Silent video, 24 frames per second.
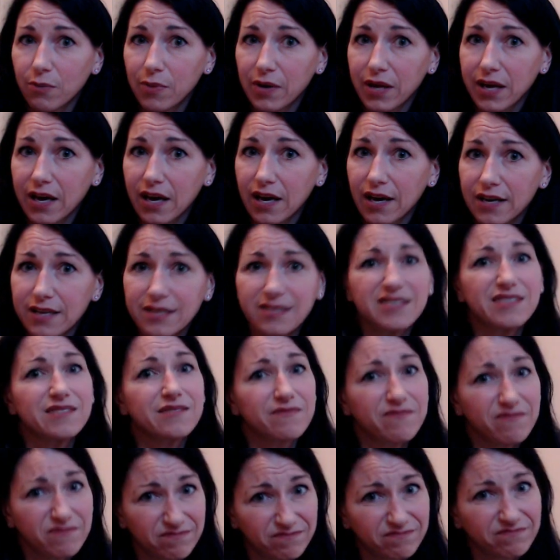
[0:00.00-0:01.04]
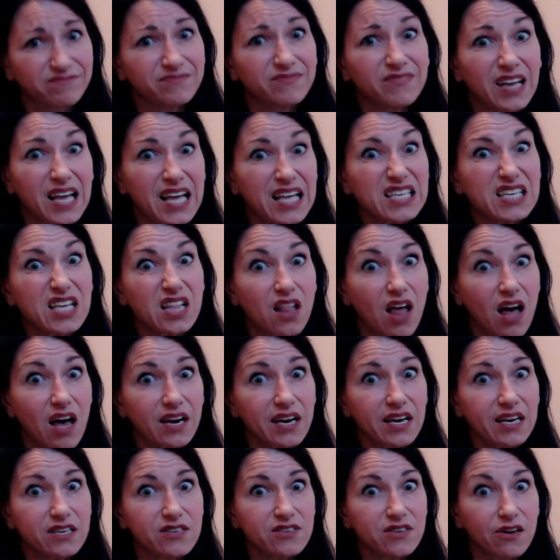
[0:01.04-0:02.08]
because it's a lot
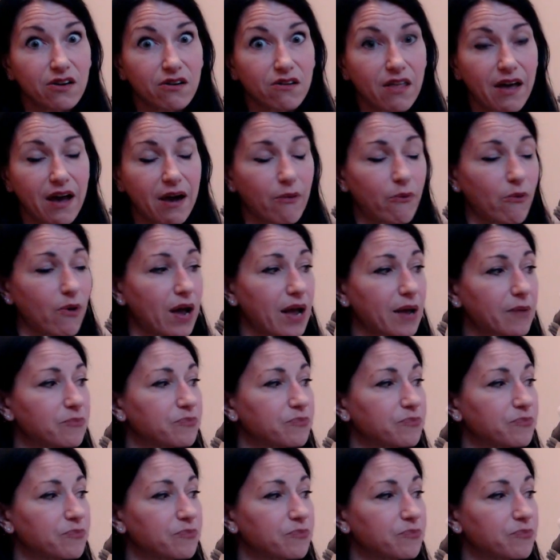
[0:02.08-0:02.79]
easier that way.